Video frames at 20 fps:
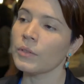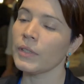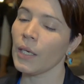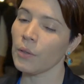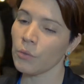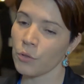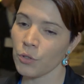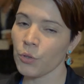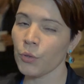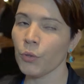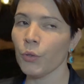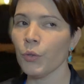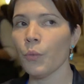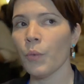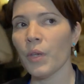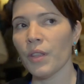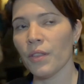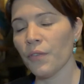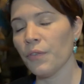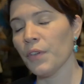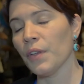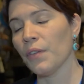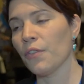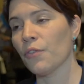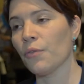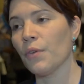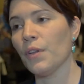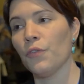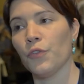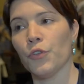down to, with the
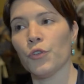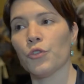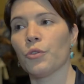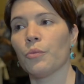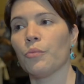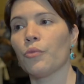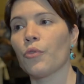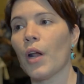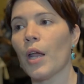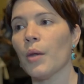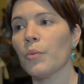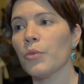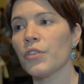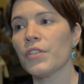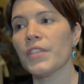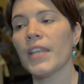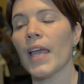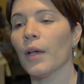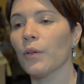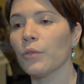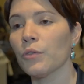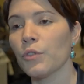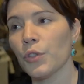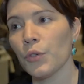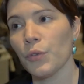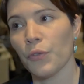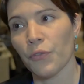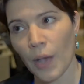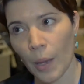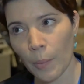V3 fusion primers, mm-hmm. down
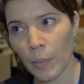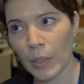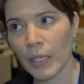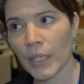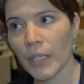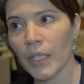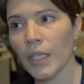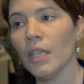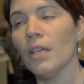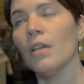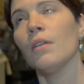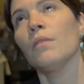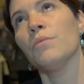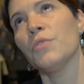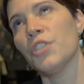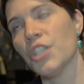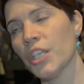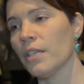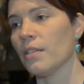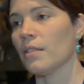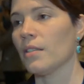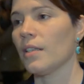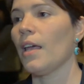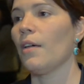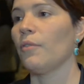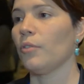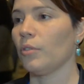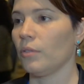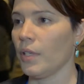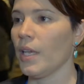to family genus
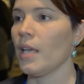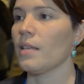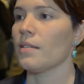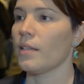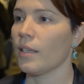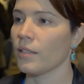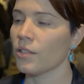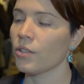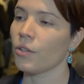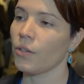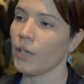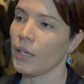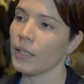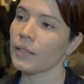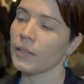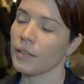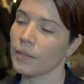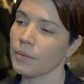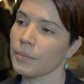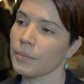level. Yes, that's correct. And